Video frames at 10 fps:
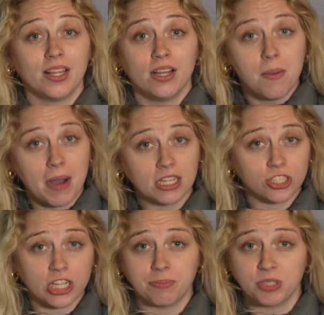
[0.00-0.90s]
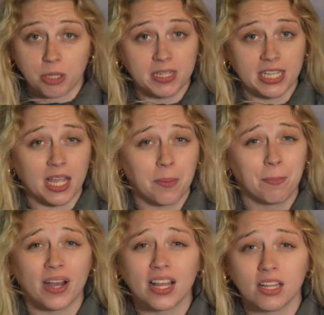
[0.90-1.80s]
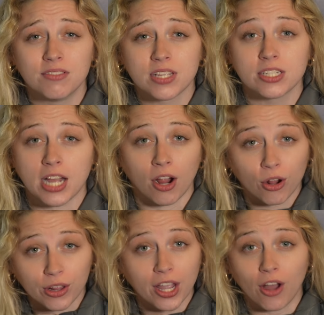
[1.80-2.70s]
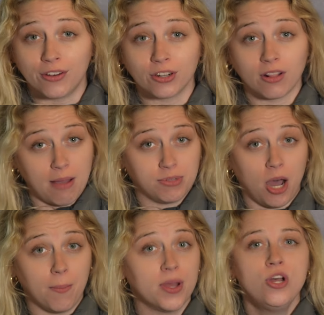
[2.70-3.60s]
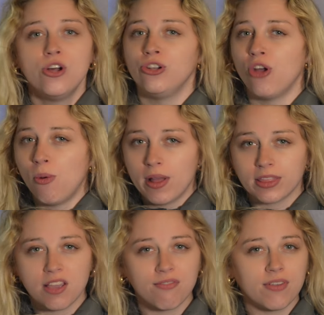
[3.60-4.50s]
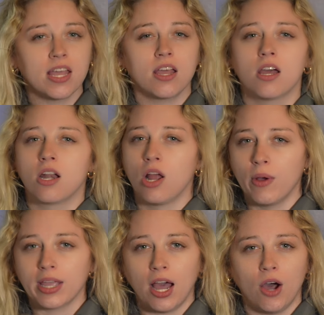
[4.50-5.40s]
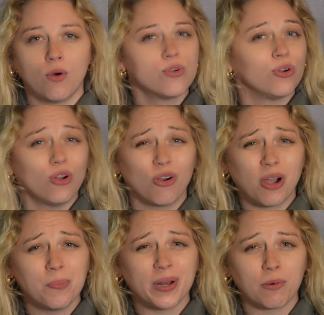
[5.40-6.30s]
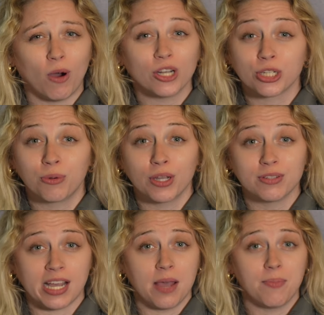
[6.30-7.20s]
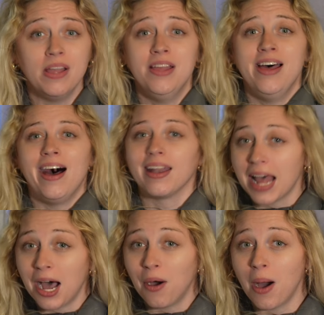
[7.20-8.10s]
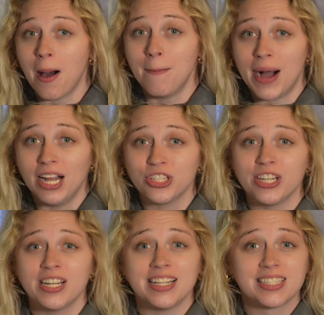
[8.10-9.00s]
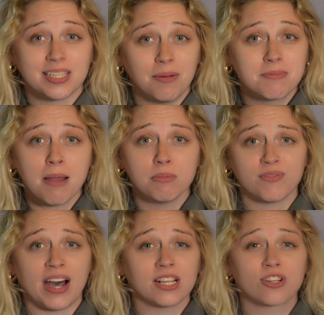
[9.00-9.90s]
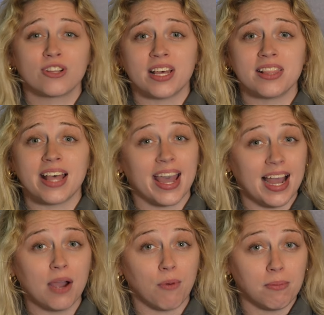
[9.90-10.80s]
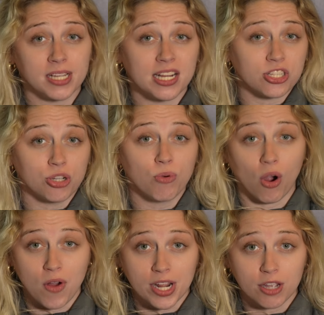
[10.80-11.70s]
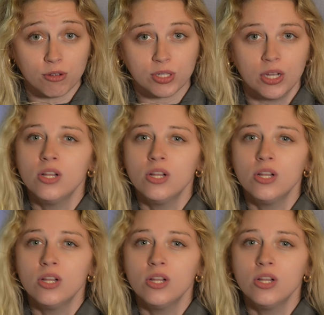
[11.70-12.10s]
Imagine ChatGPT, but it lives entirely on your laptop. No monthly fee, no account, no company watching what you type. Now, imagine it's sometimes faster than the AI websites you already use.